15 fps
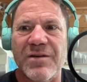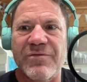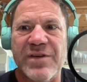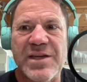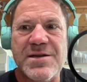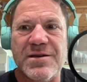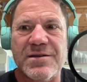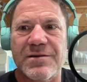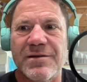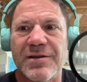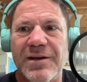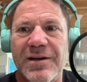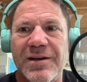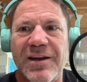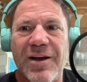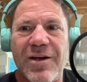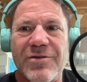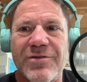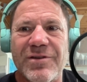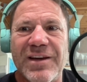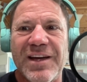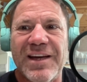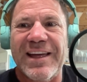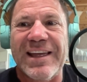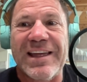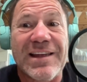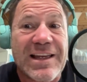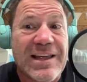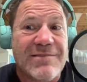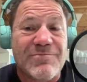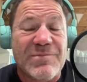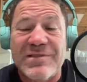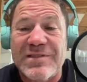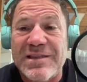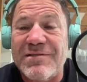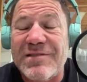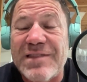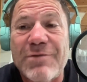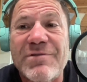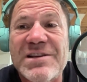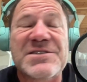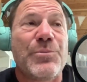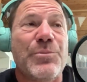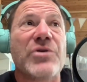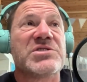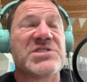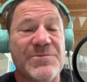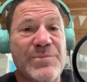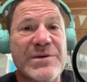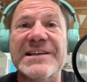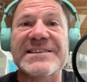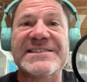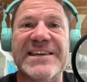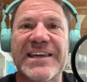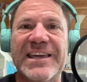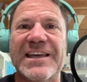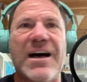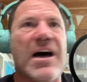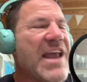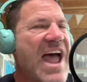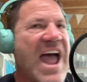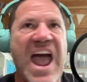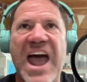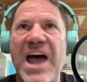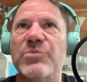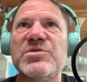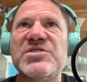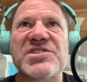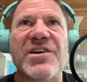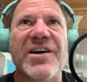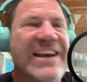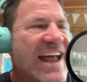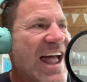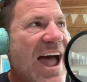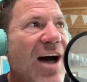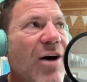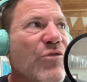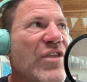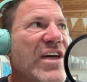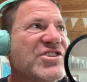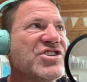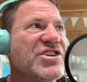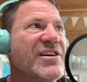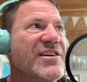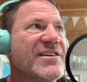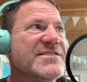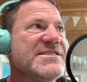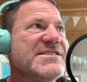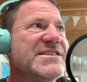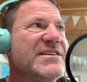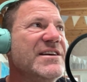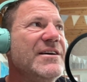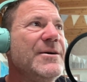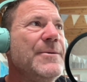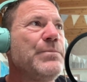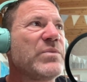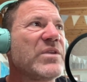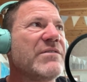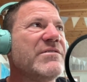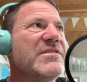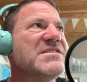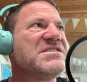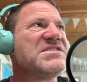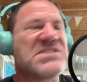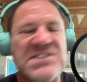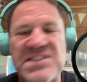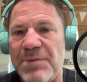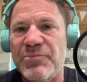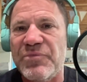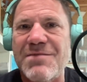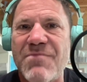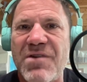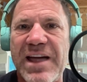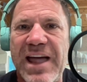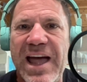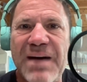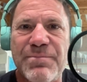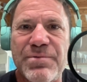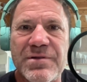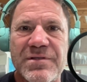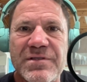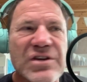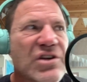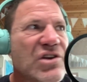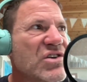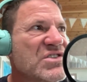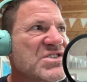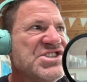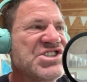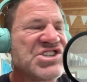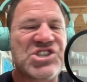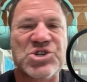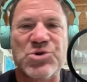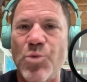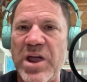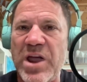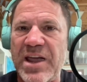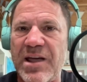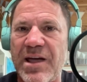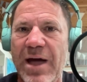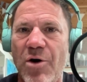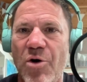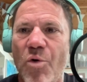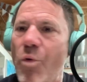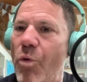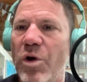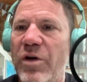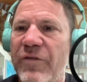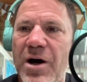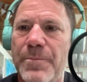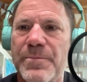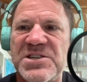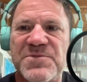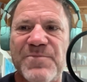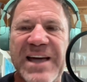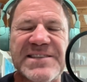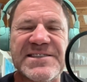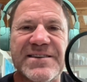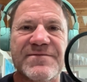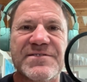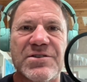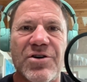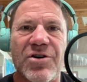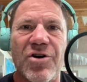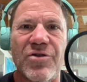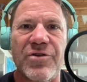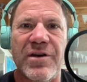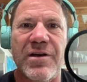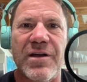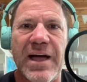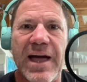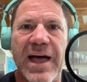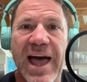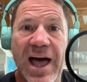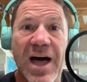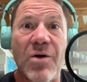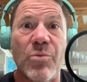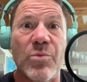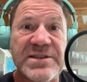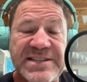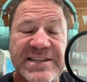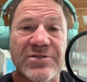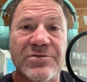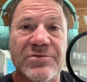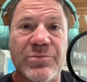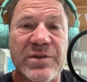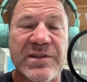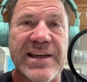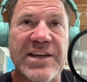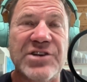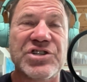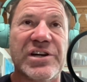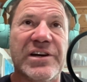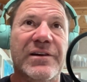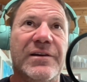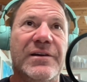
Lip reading: vegan? You know, there is a possibility, an out there chance that something might happen that could swing all of our perspectives on how we deal with nature.